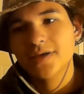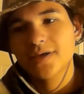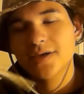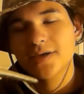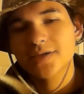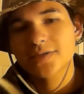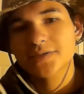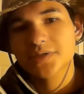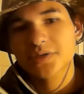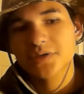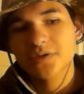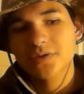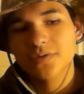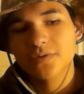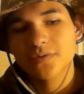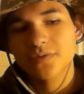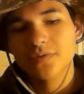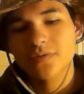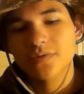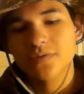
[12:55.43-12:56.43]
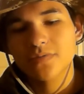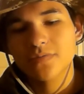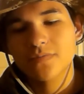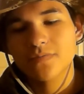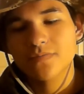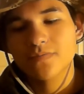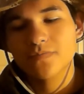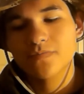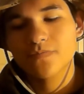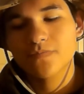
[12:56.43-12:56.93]
So
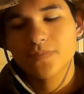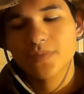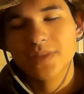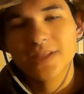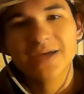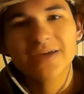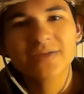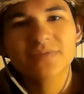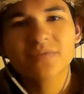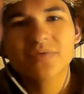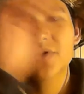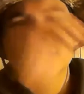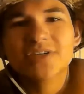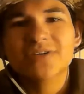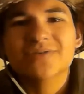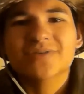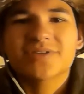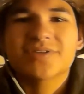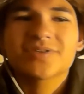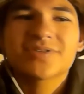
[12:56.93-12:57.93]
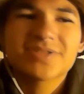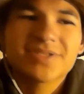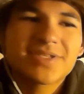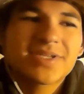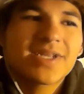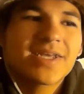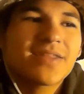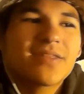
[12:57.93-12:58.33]
that was mostly what I was using today.